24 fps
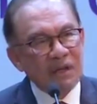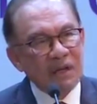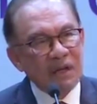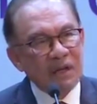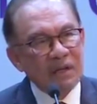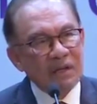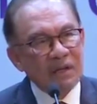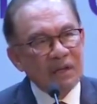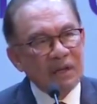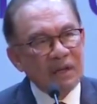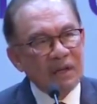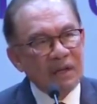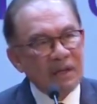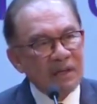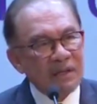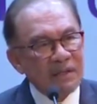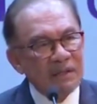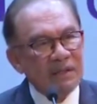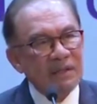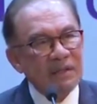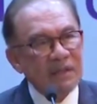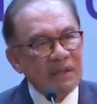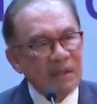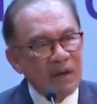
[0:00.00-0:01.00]
and
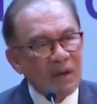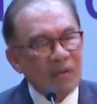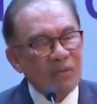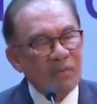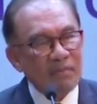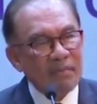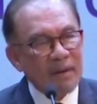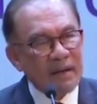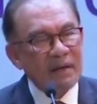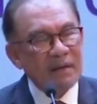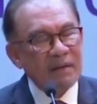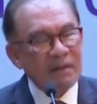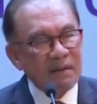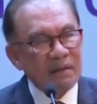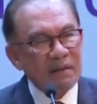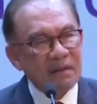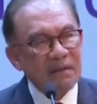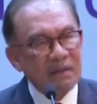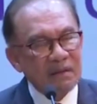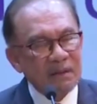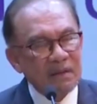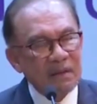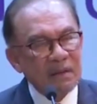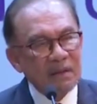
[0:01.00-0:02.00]
enhancing our
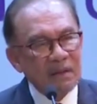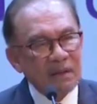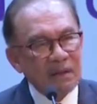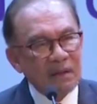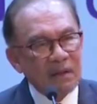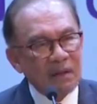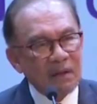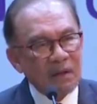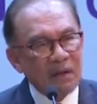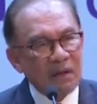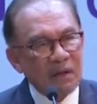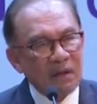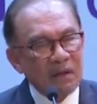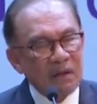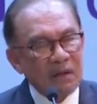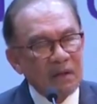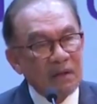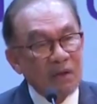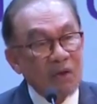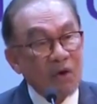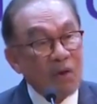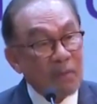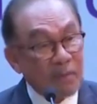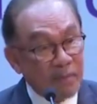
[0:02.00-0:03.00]
bilateral co
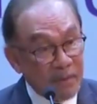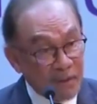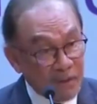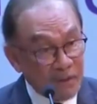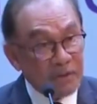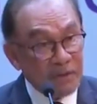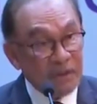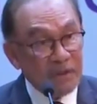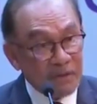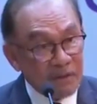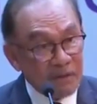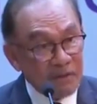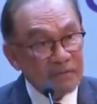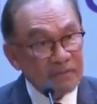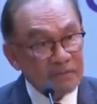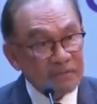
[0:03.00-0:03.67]
cooperation.